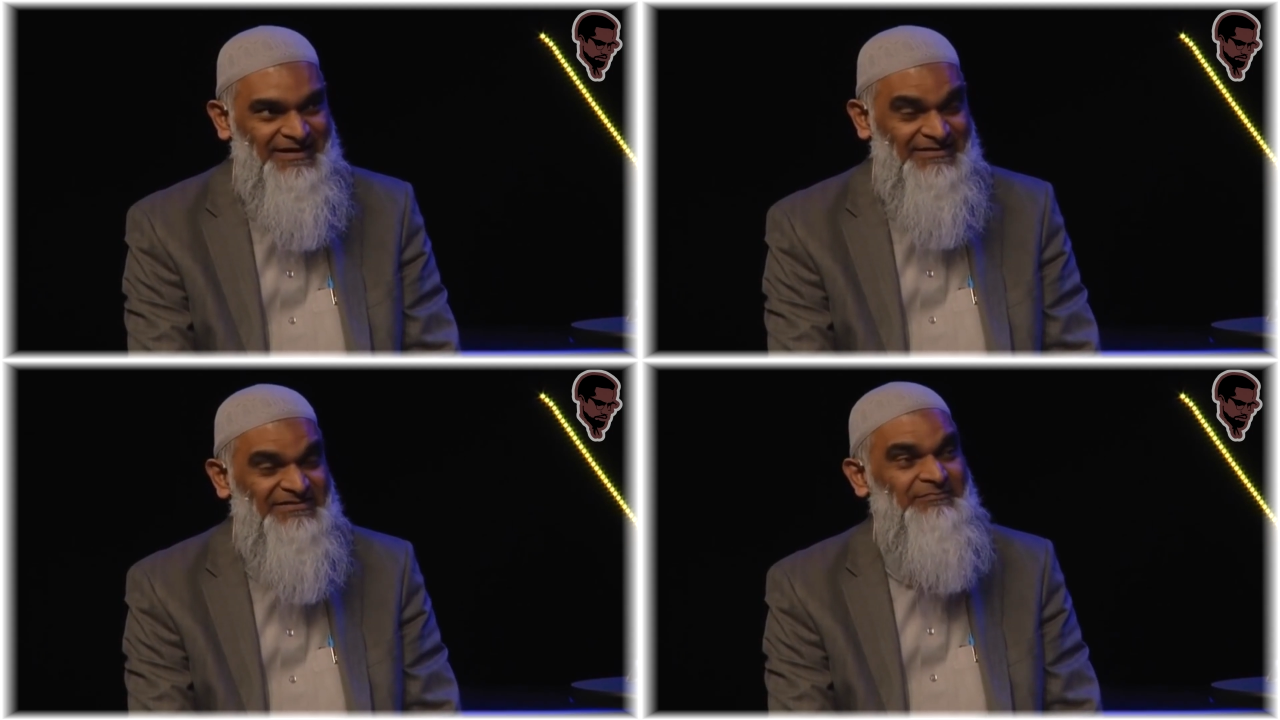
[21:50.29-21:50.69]

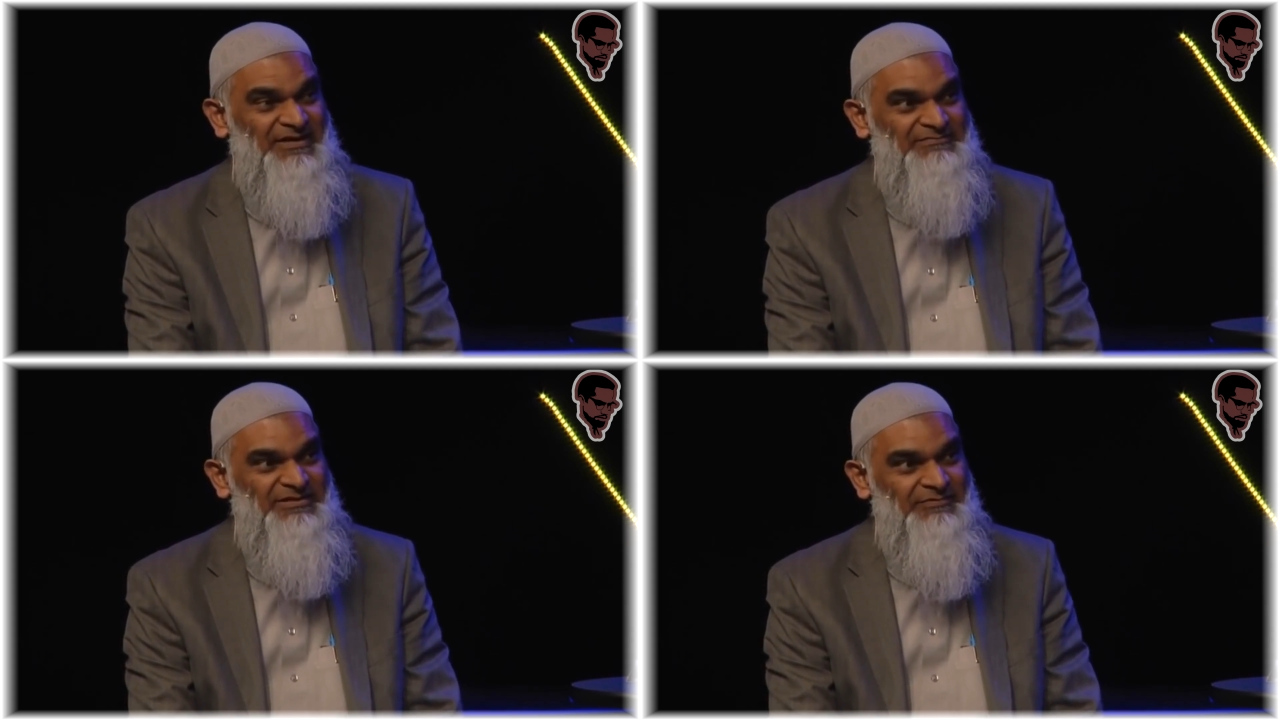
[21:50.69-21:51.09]
And
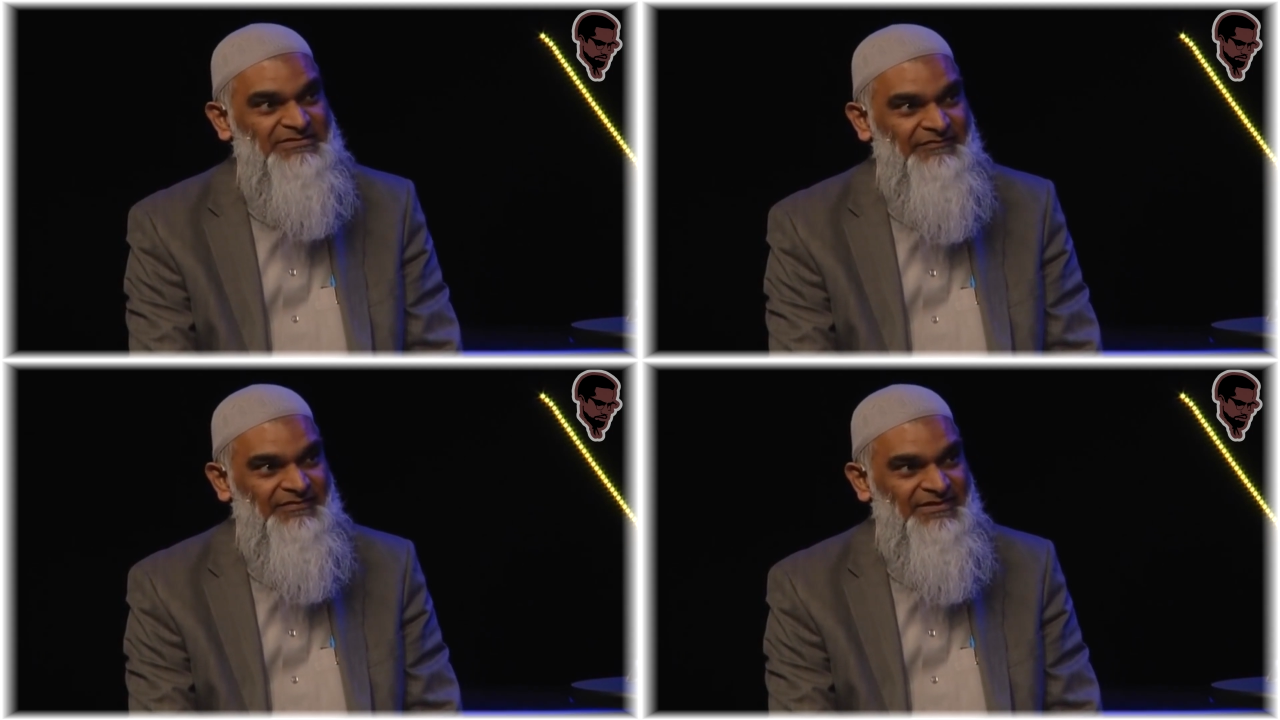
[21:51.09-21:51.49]
sometimes I was
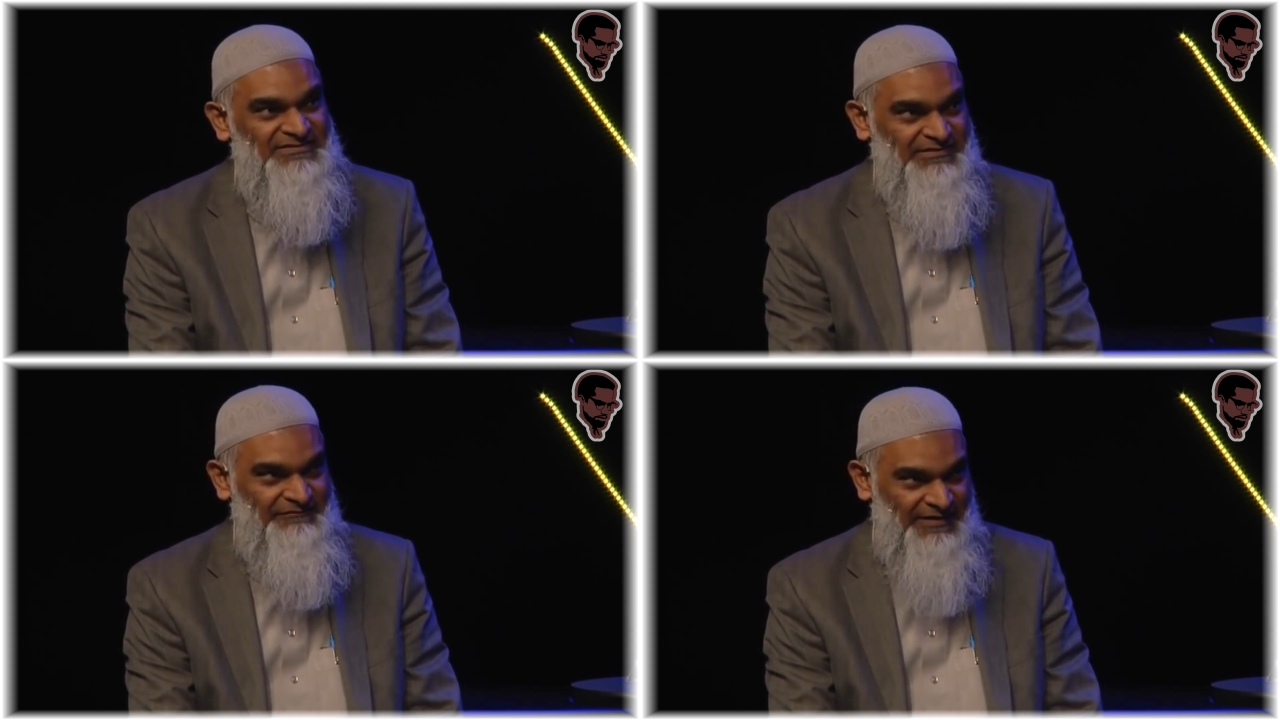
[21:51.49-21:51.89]
even
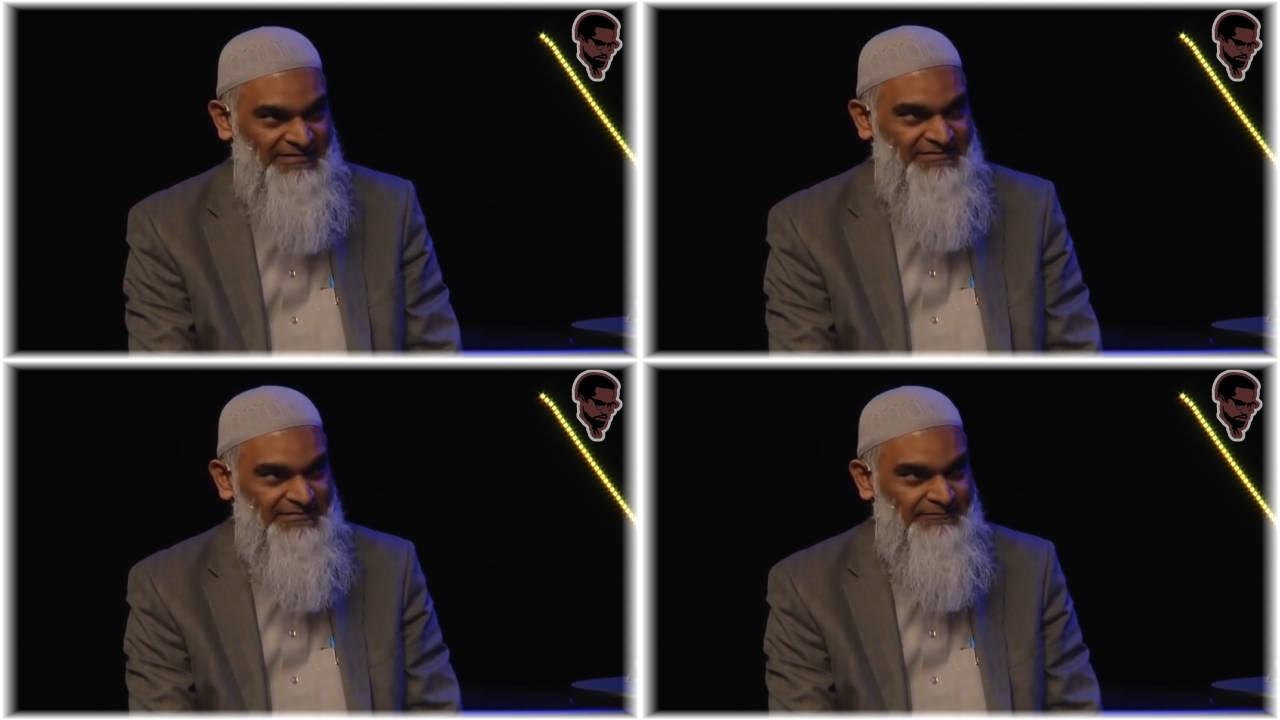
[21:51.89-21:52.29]

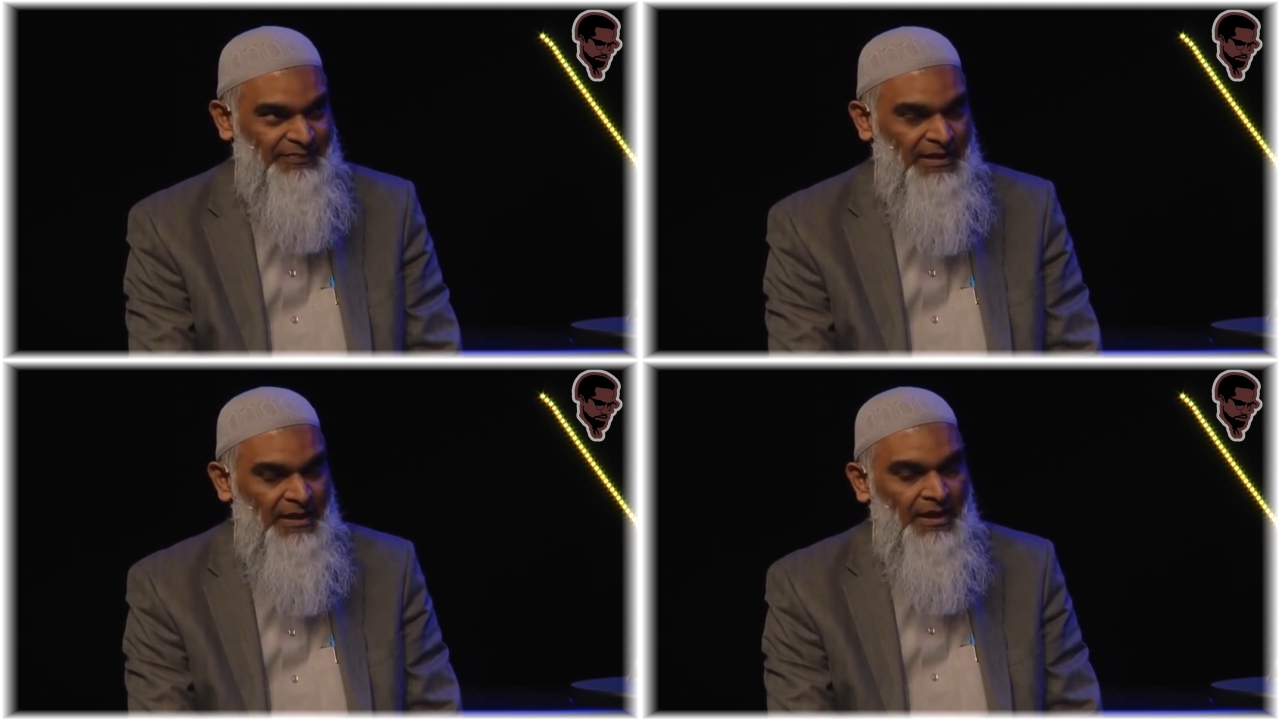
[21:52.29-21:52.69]
disinvited, hmm.
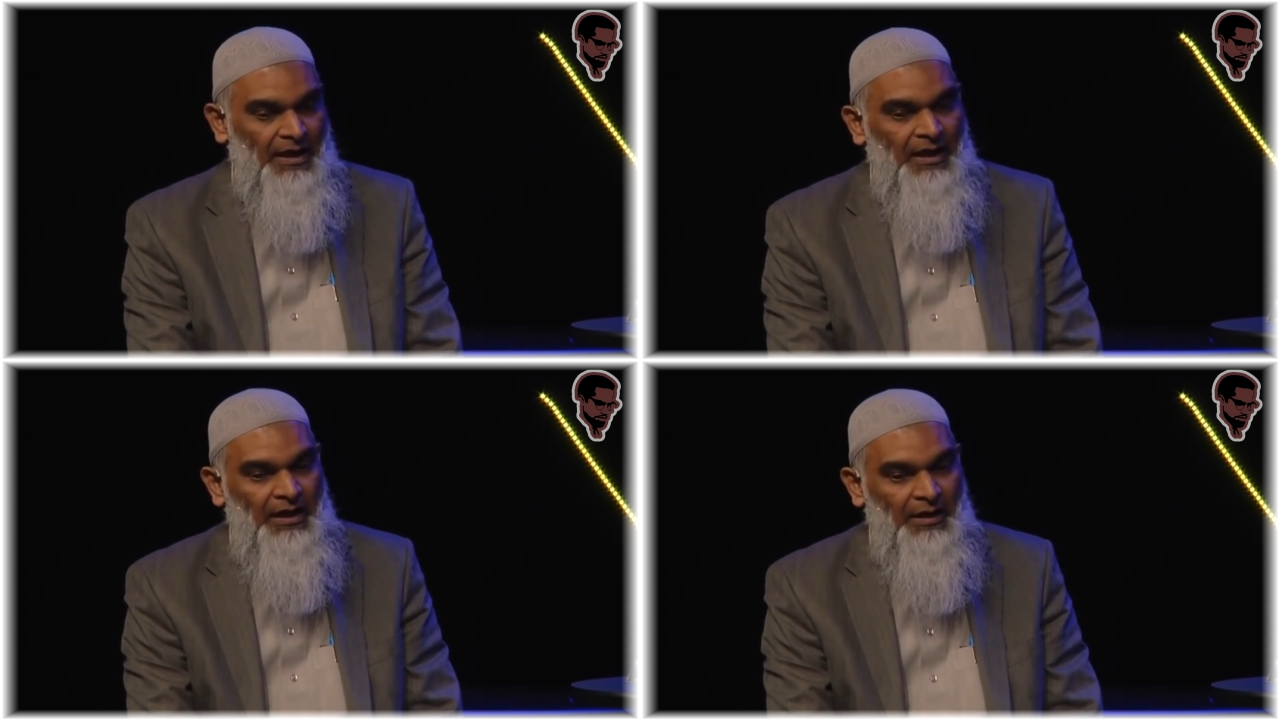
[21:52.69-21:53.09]

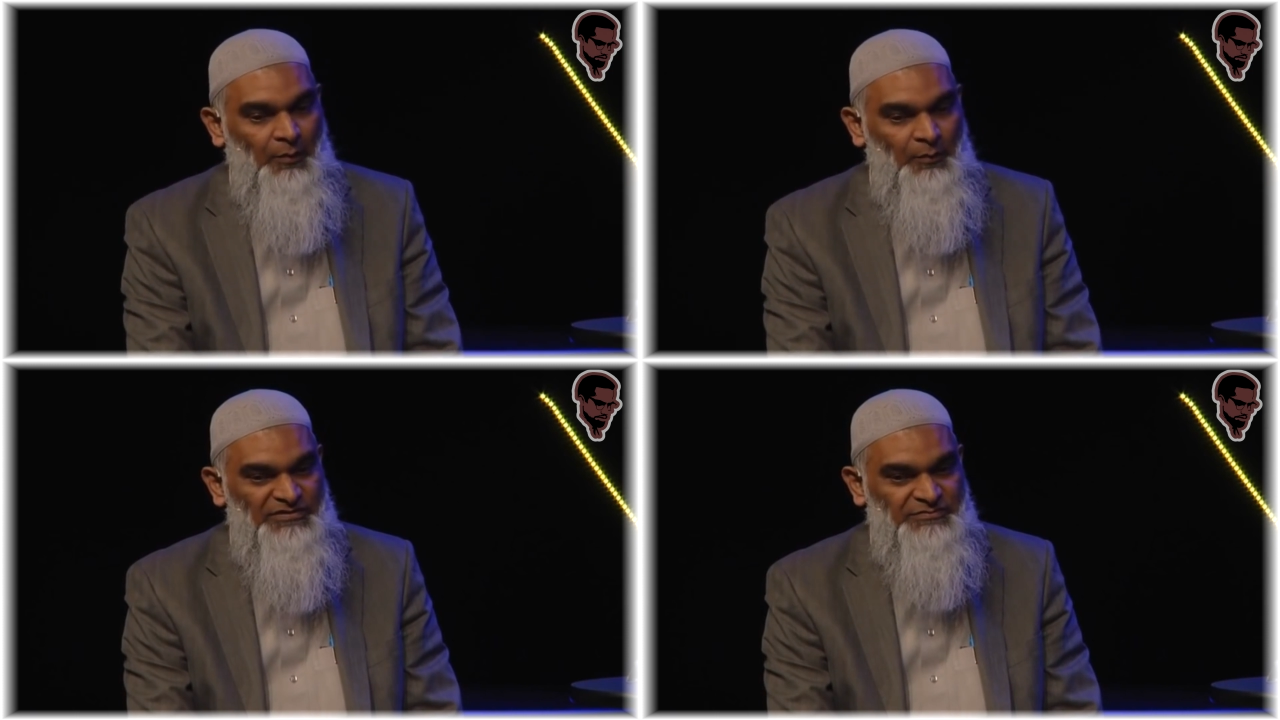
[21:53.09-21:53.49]
uh,
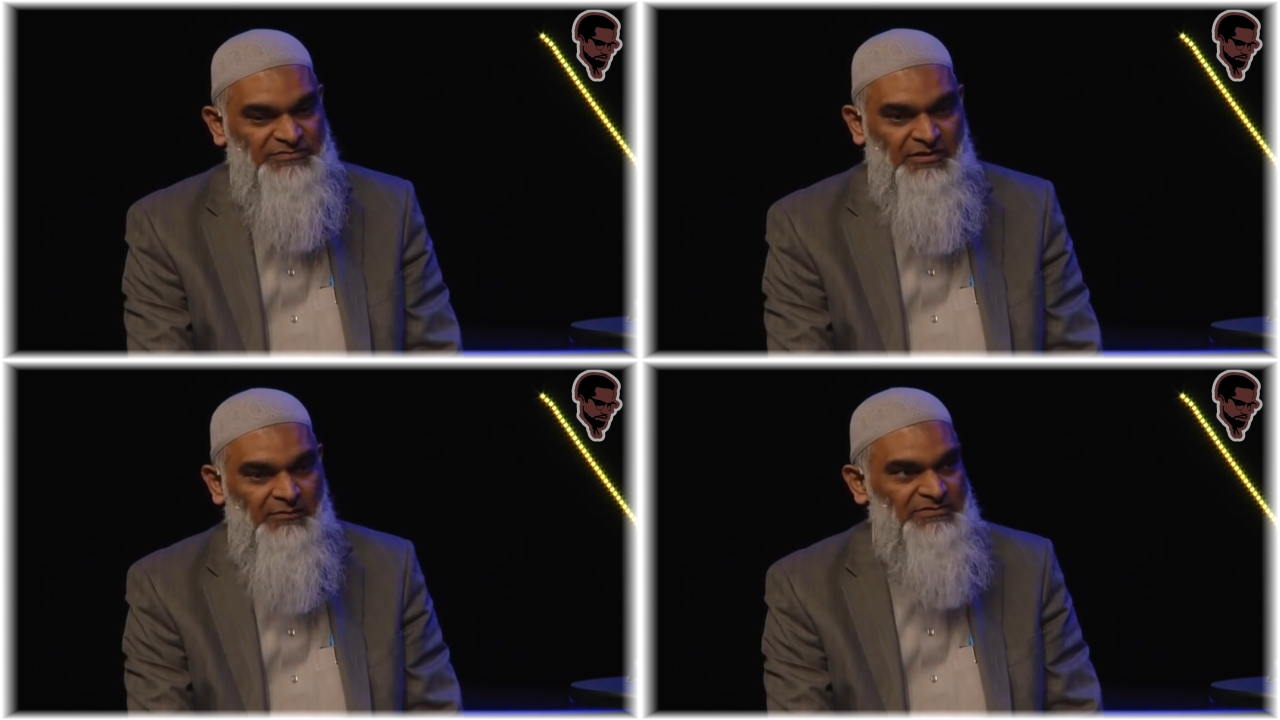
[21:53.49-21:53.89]
which
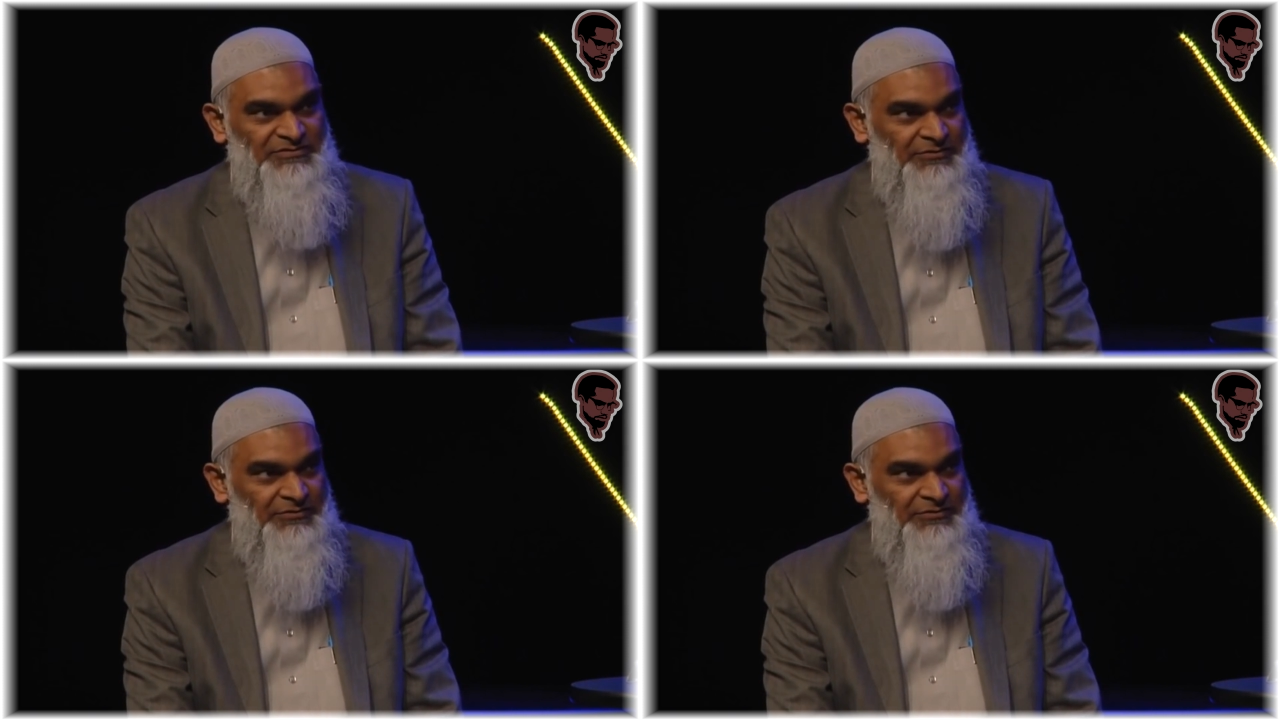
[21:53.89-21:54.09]
was always